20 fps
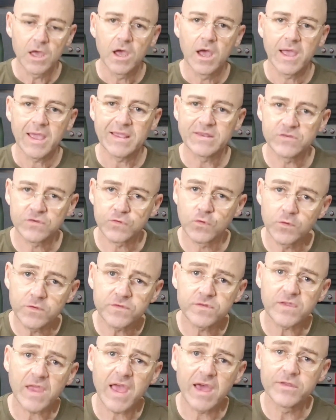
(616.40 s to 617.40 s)
It should
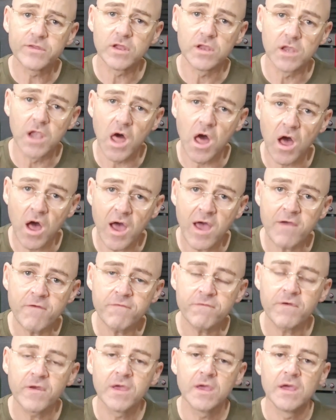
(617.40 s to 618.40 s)
sound
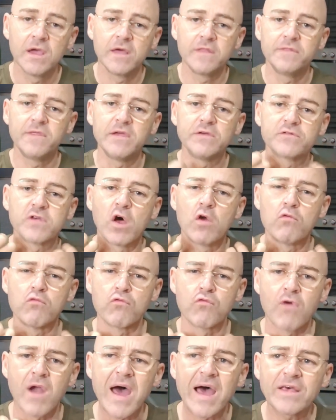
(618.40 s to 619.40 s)
alive. There's a
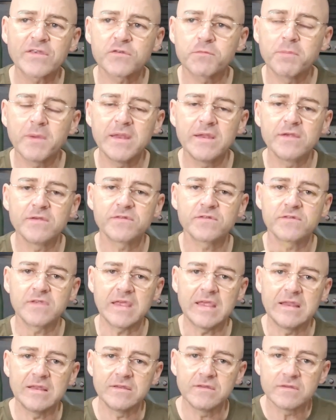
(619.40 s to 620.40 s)
raspiness
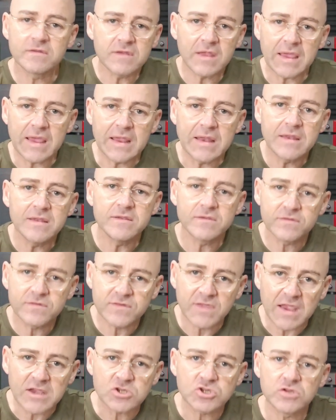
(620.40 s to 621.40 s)
in
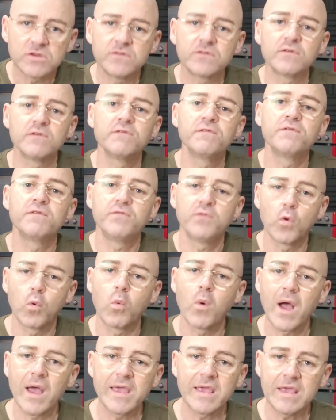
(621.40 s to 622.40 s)
sections of the
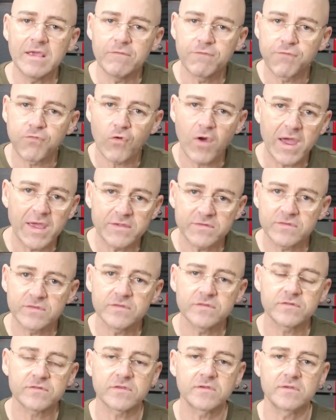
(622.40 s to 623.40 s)
way he
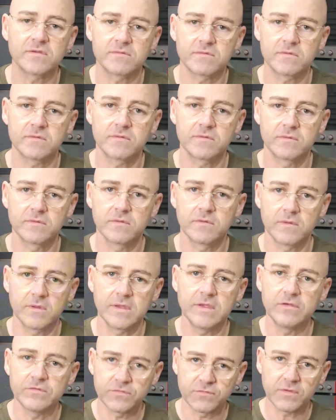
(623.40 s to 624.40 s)
phrases
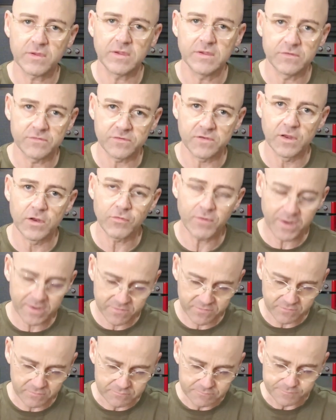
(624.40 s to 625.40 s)
his
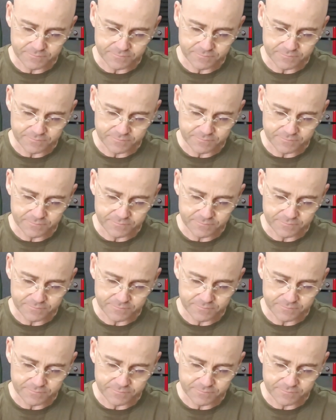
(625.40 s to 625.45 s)
lyrics